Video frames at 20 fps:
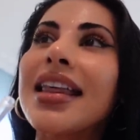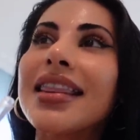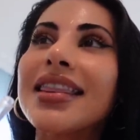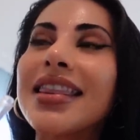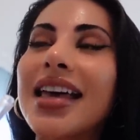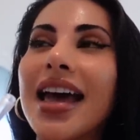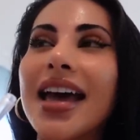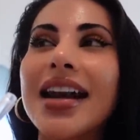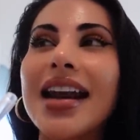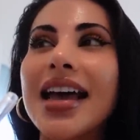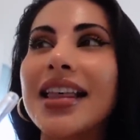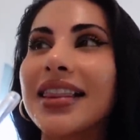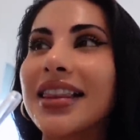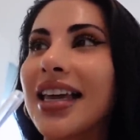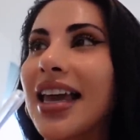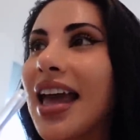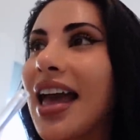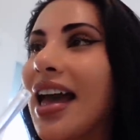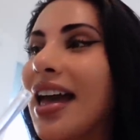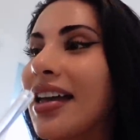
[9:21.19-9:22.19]
then at
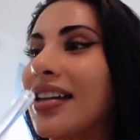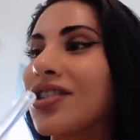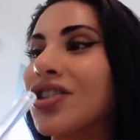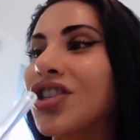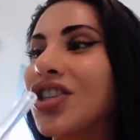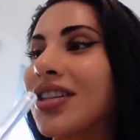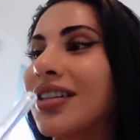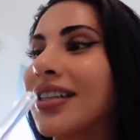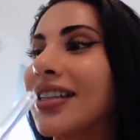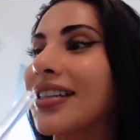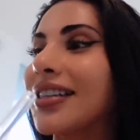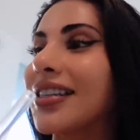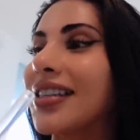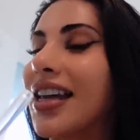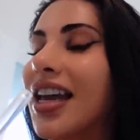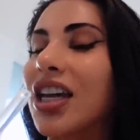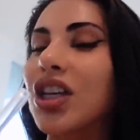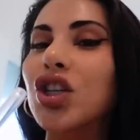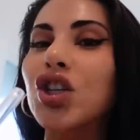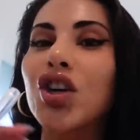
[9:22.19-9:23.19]
the end, she did
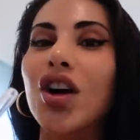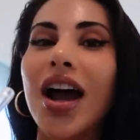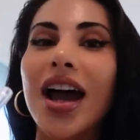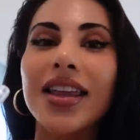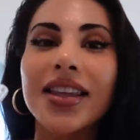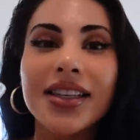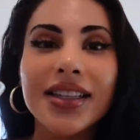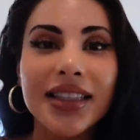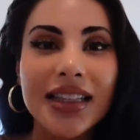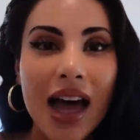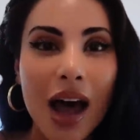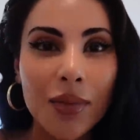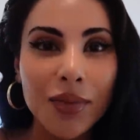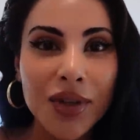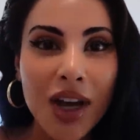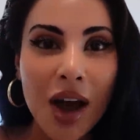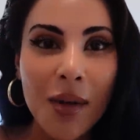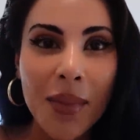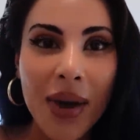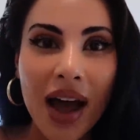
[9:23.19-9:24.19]
say, try this
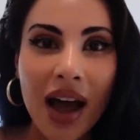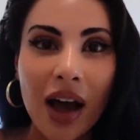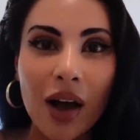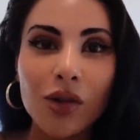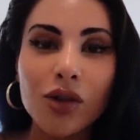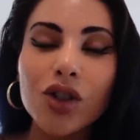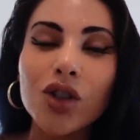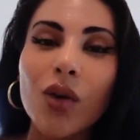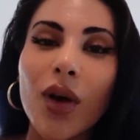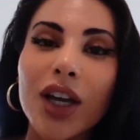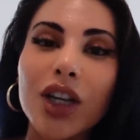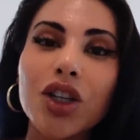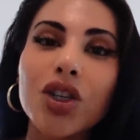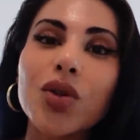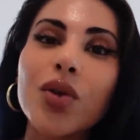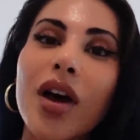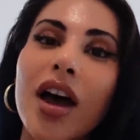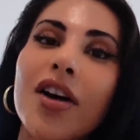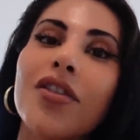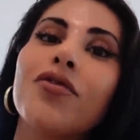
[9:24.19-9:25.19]
laptop out. So I
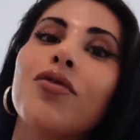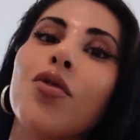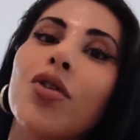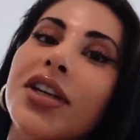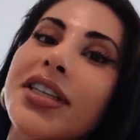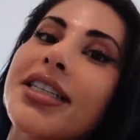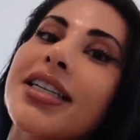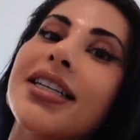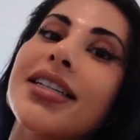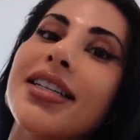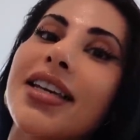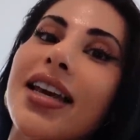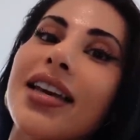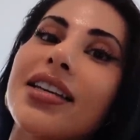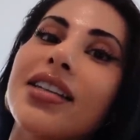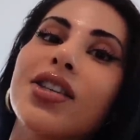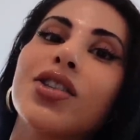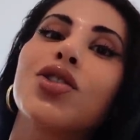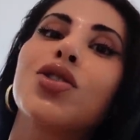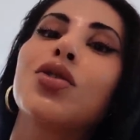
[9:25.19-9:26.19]
do have 14
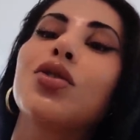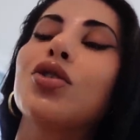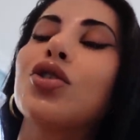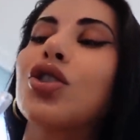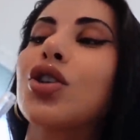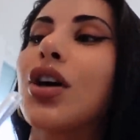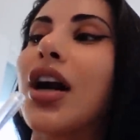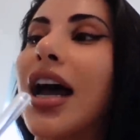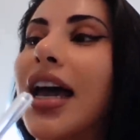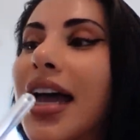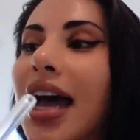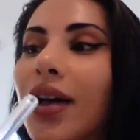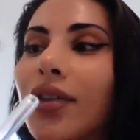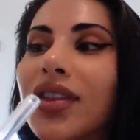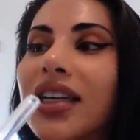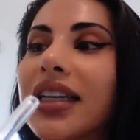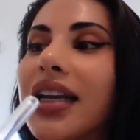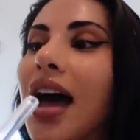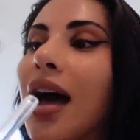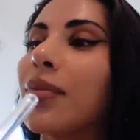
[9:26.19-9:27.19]
days to try
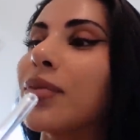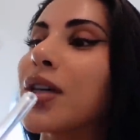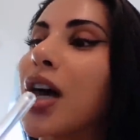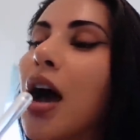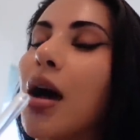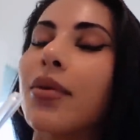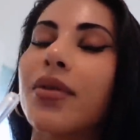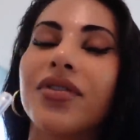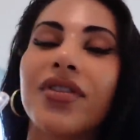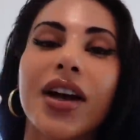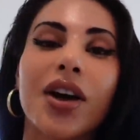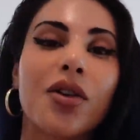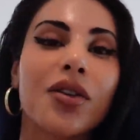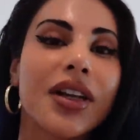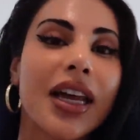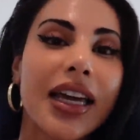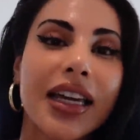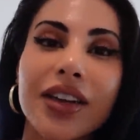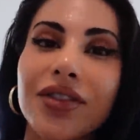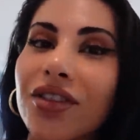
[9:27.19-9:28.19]
out the laptop. If I don't
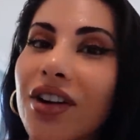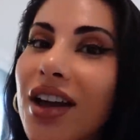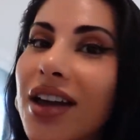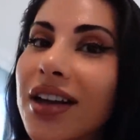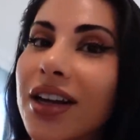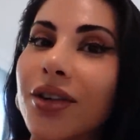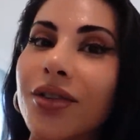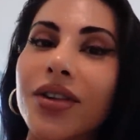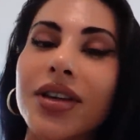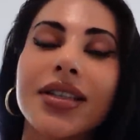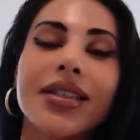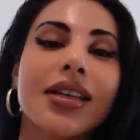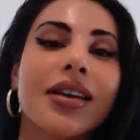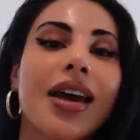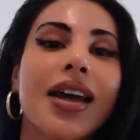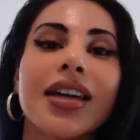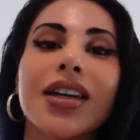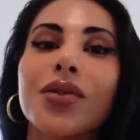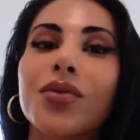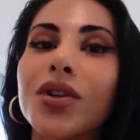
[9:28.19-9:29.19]
like it for any reason,
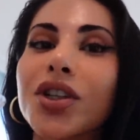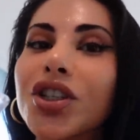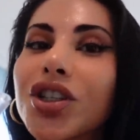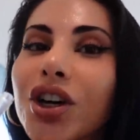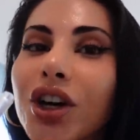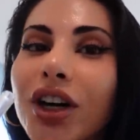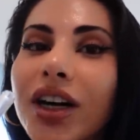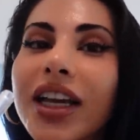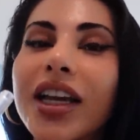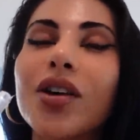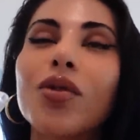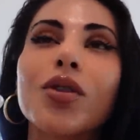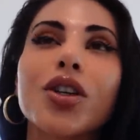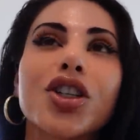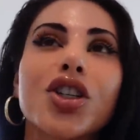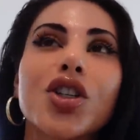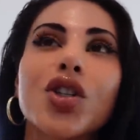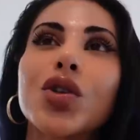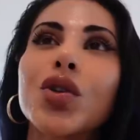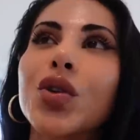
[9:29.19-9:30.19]
I can return it,
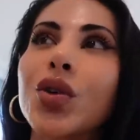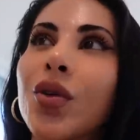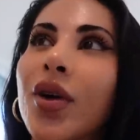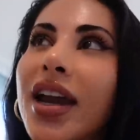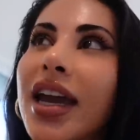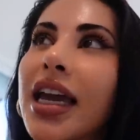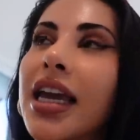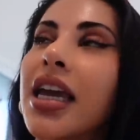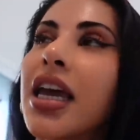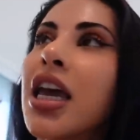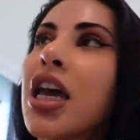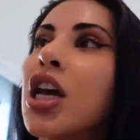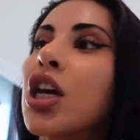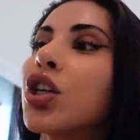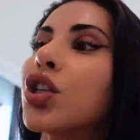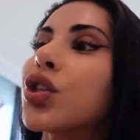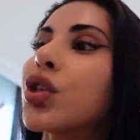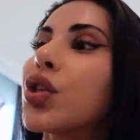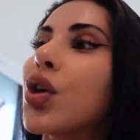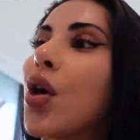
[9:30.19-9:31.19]
which is great.
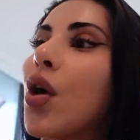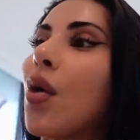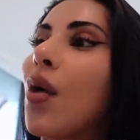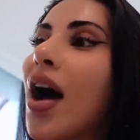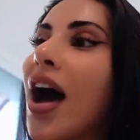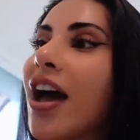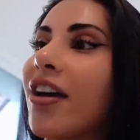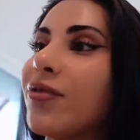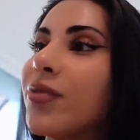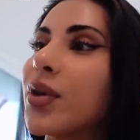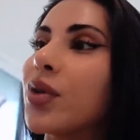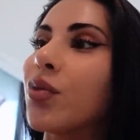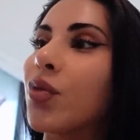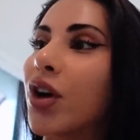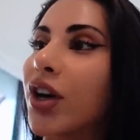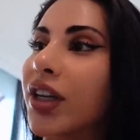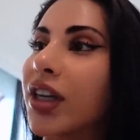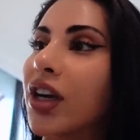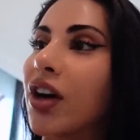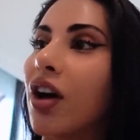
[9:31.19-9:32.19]
So I've been
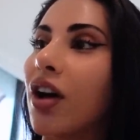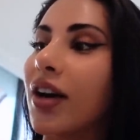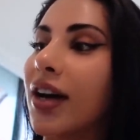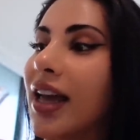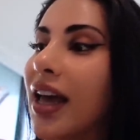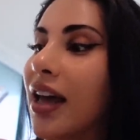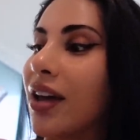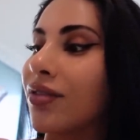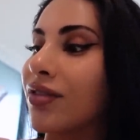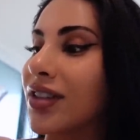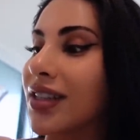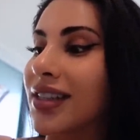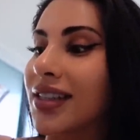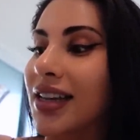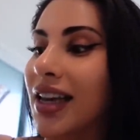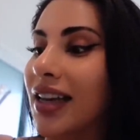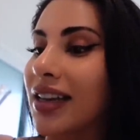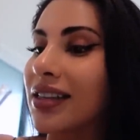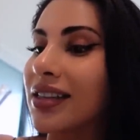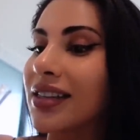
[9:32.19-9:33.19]
working on it ever
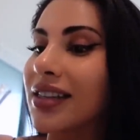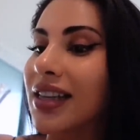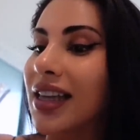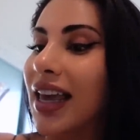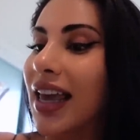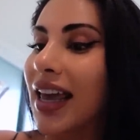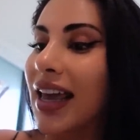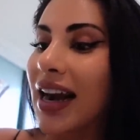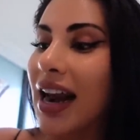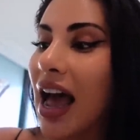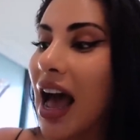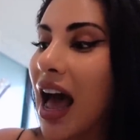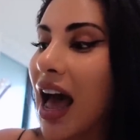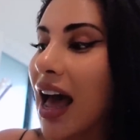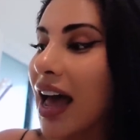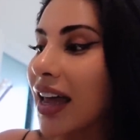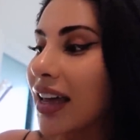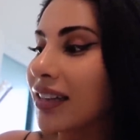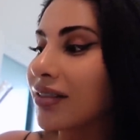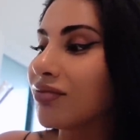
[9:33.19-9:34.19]
since, and
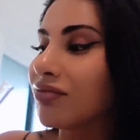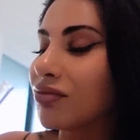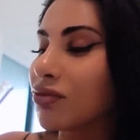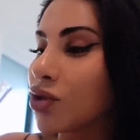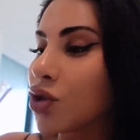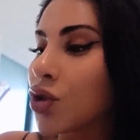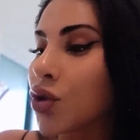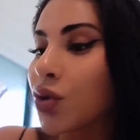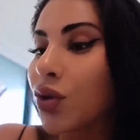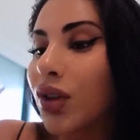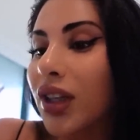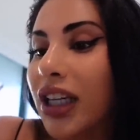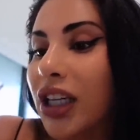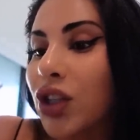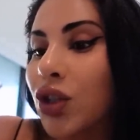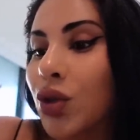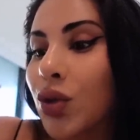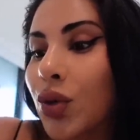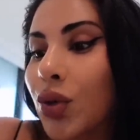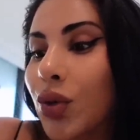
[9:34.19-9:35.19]
I
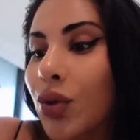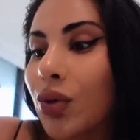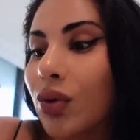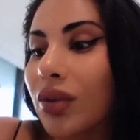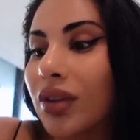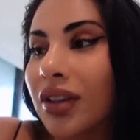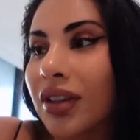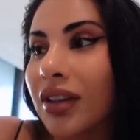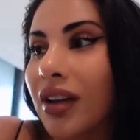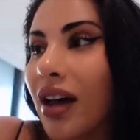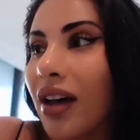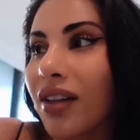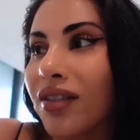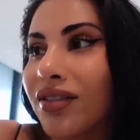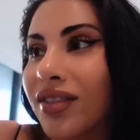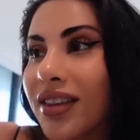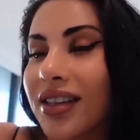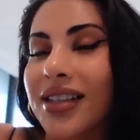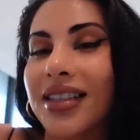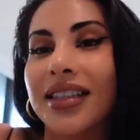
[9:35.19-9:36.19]
truly do
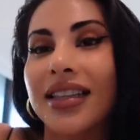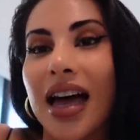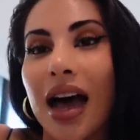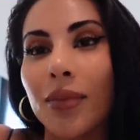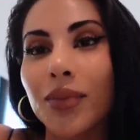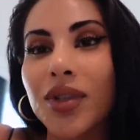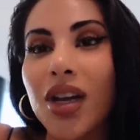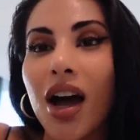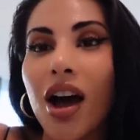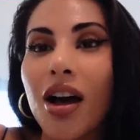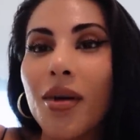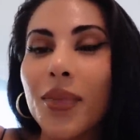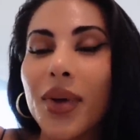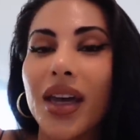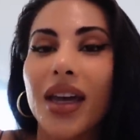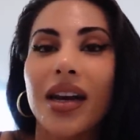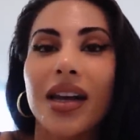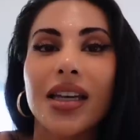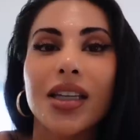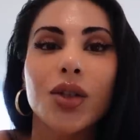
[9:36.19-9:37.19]
love this
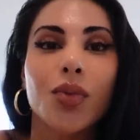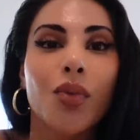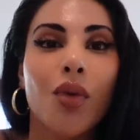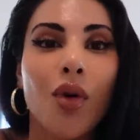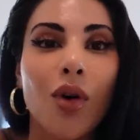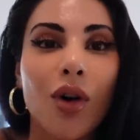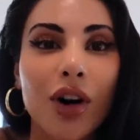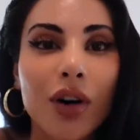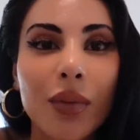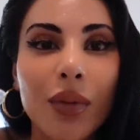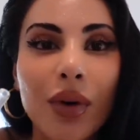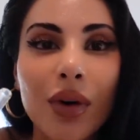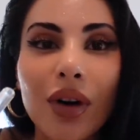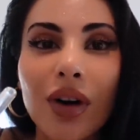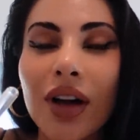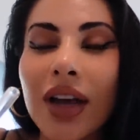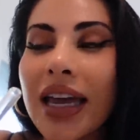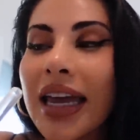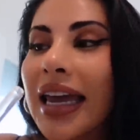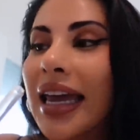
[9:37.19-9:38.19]
laptop. It is
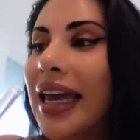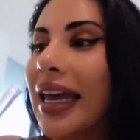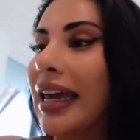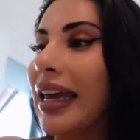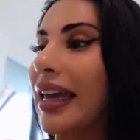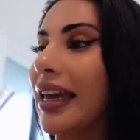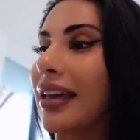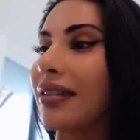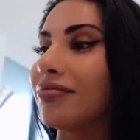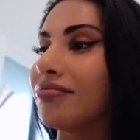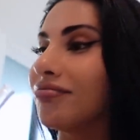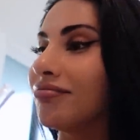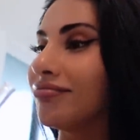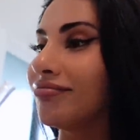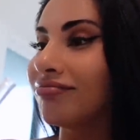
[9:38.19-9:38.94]
portable. It